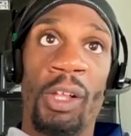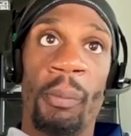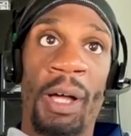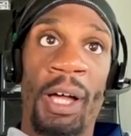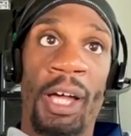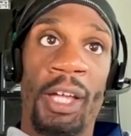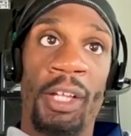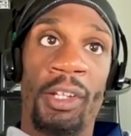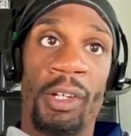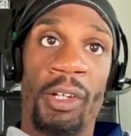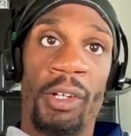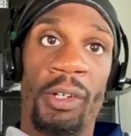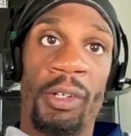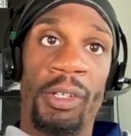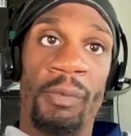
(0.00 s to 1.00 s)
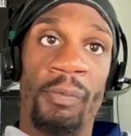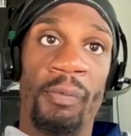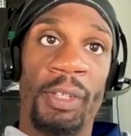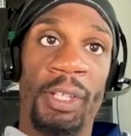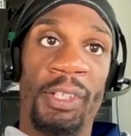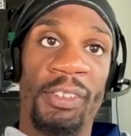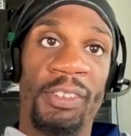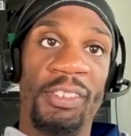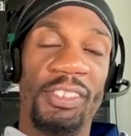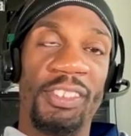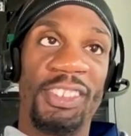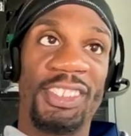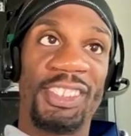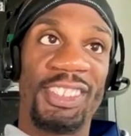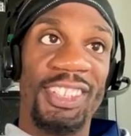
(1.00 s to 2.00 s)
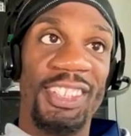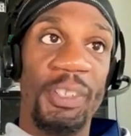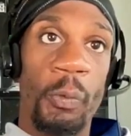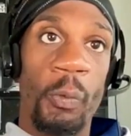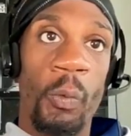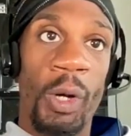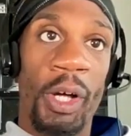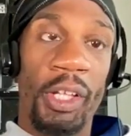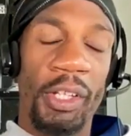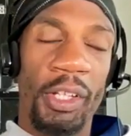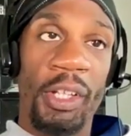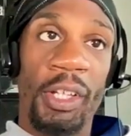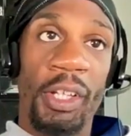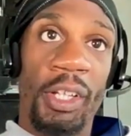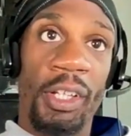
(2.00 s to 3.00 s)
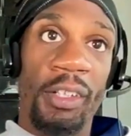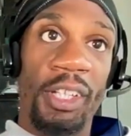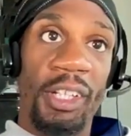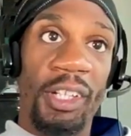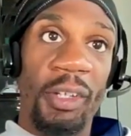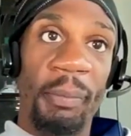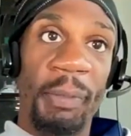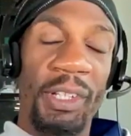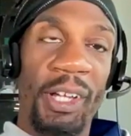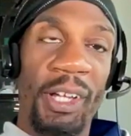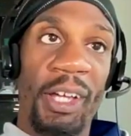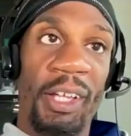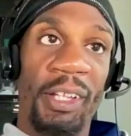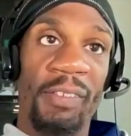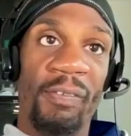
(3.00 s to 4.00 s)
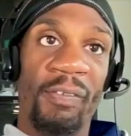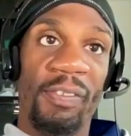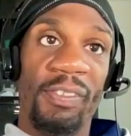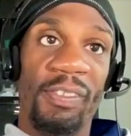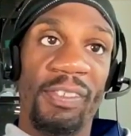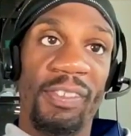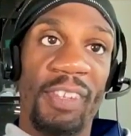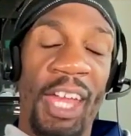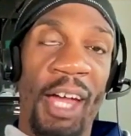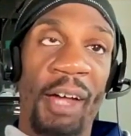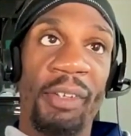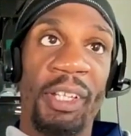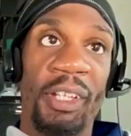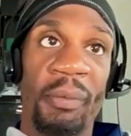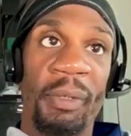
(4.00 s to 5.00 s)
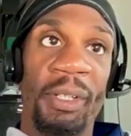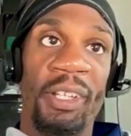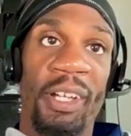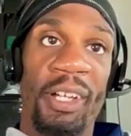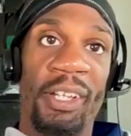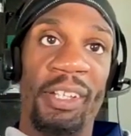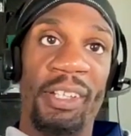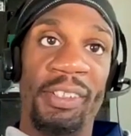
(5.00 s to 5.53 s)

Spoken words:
behind her and just see what needed to be done, how it needed to be done.